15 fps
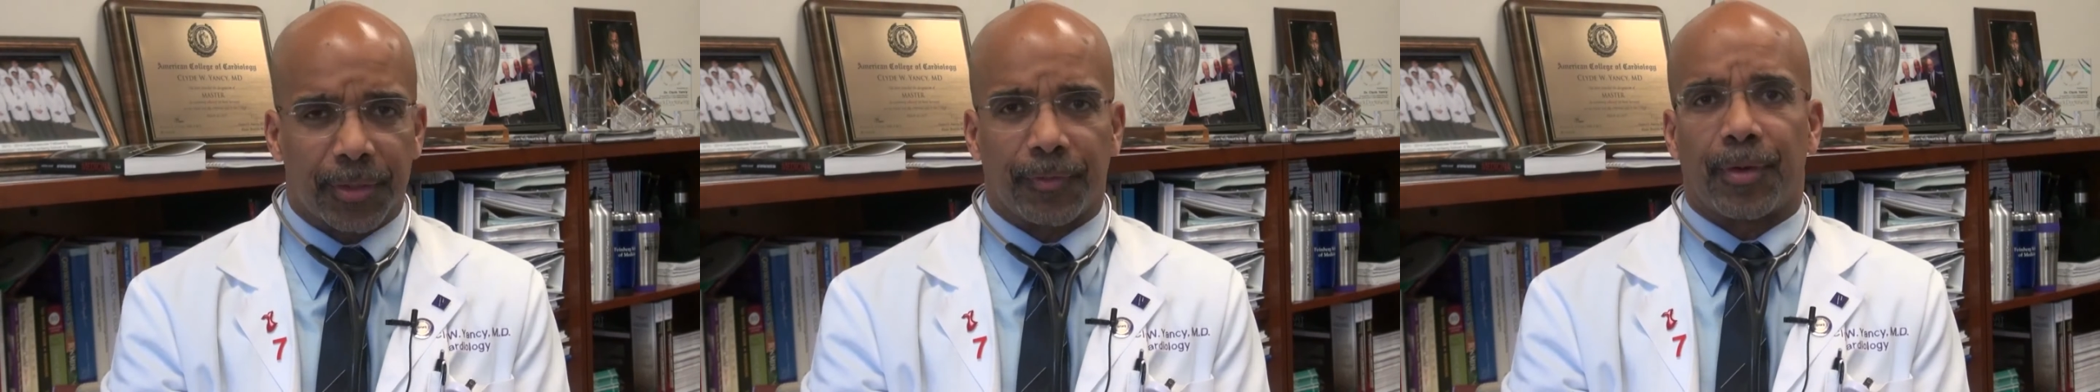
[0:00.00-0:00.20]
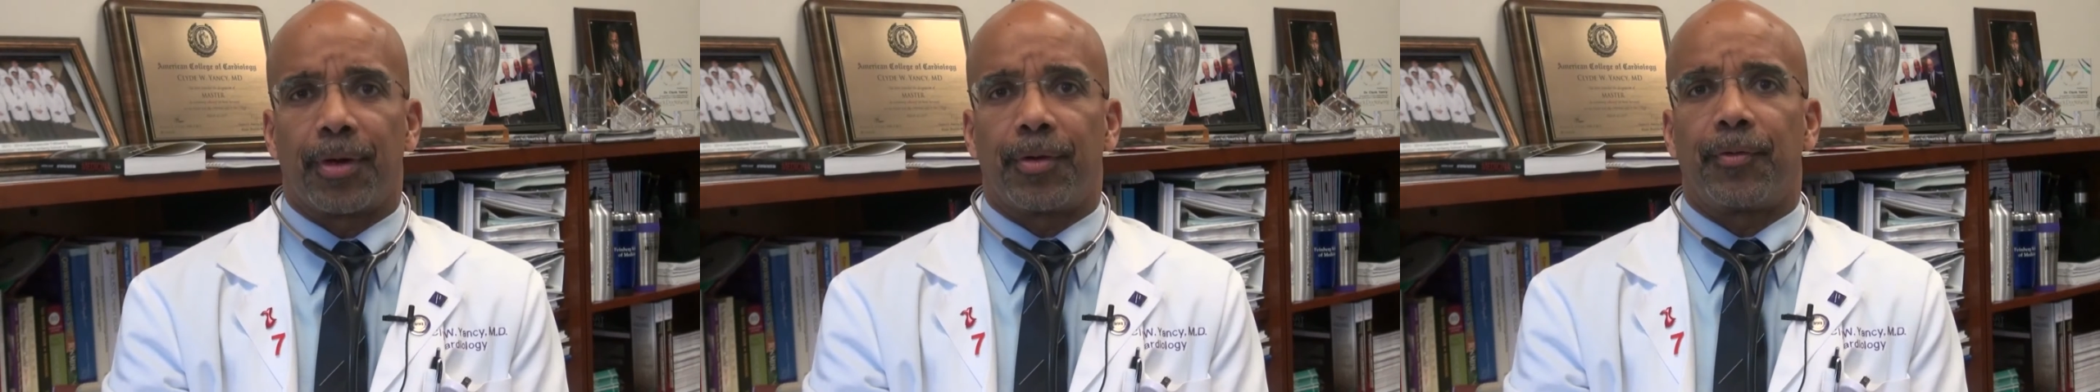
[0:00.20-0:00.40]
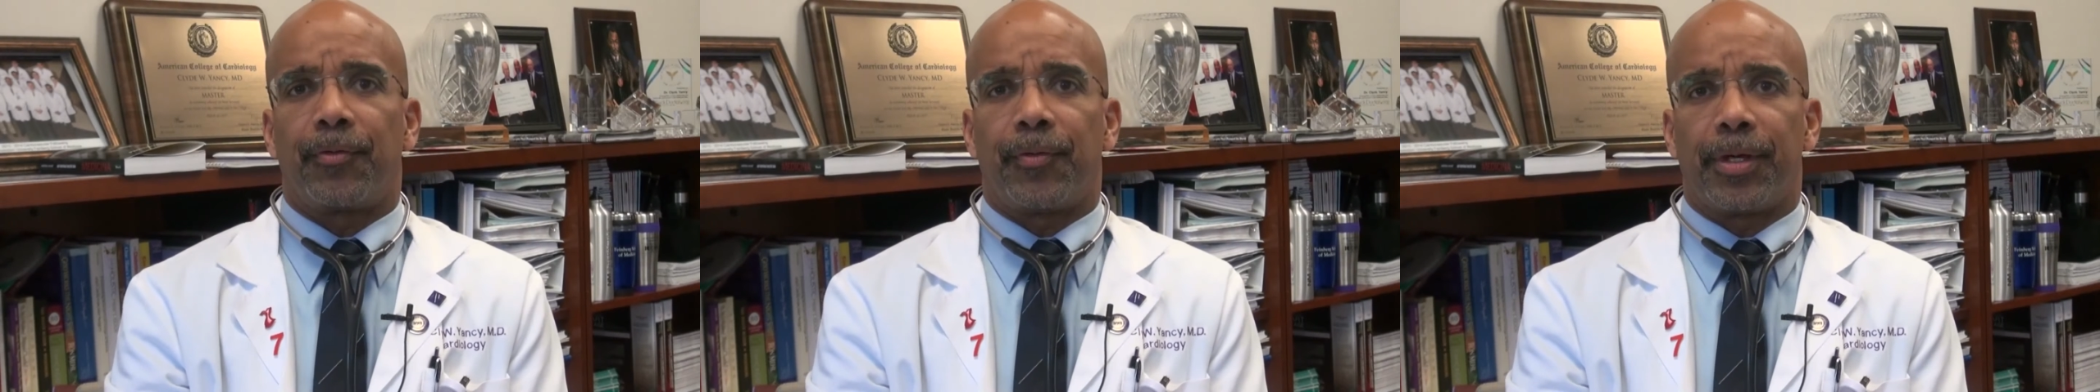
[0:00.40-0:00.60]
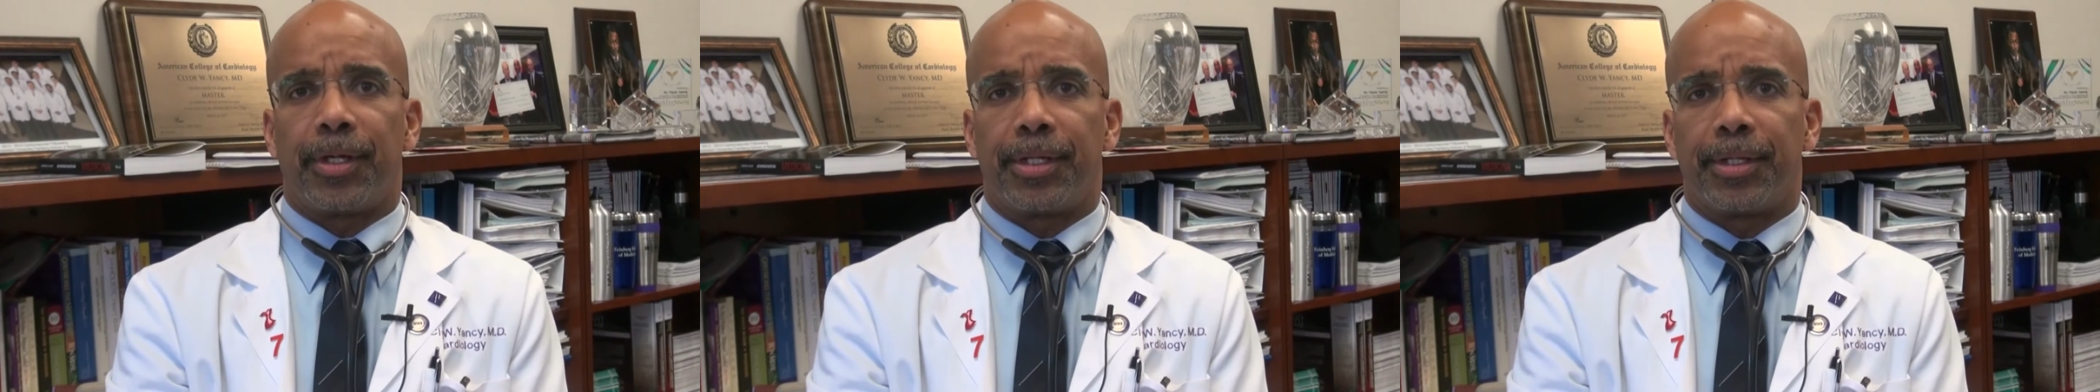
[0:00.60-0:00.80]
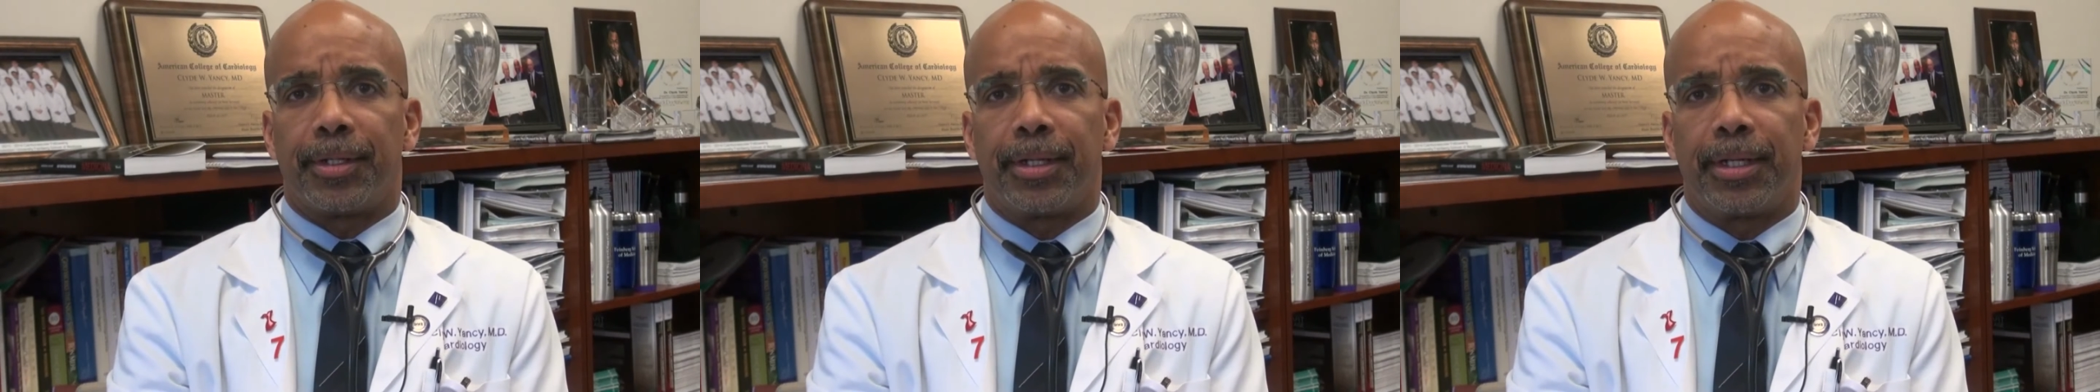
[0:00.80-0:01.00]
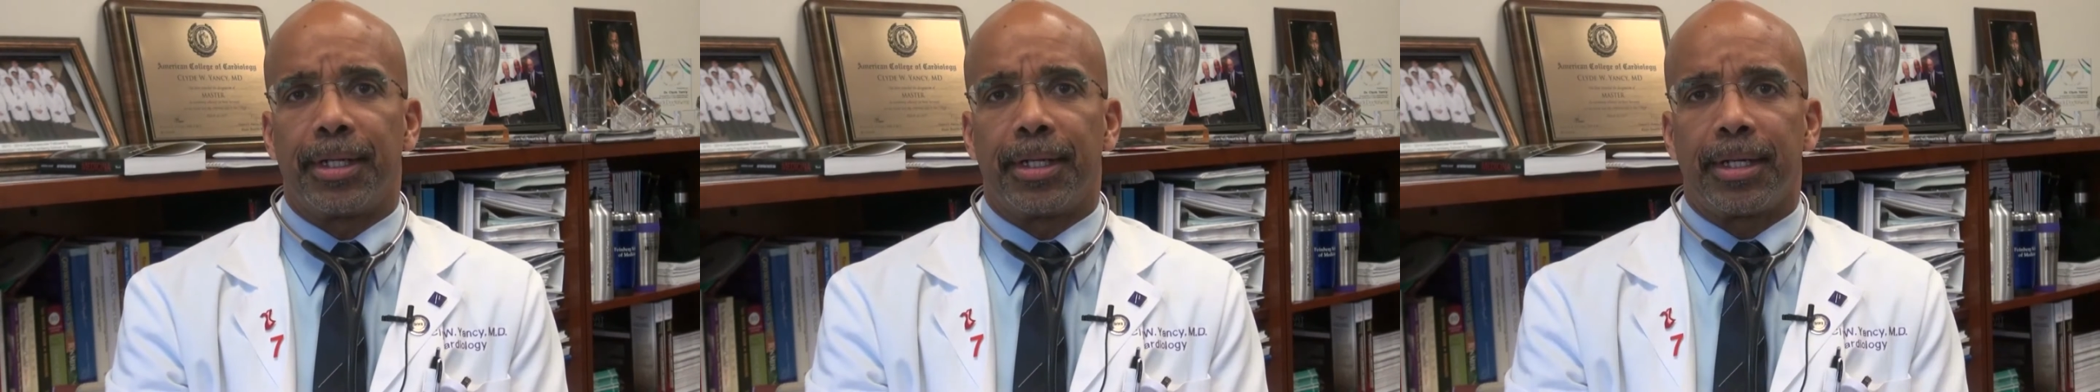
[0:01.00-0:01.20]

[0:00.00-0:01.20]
of heart failure,